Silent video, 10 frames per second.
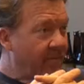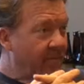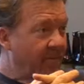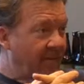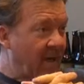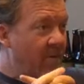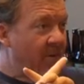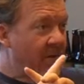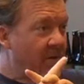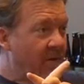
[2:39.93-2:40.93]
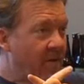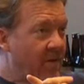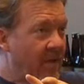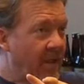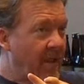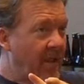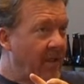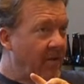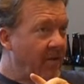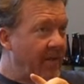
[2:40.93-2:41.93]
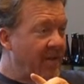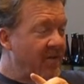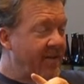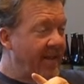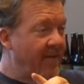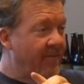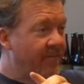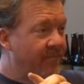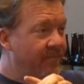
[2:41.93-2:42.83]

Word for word: from the founders in 2010.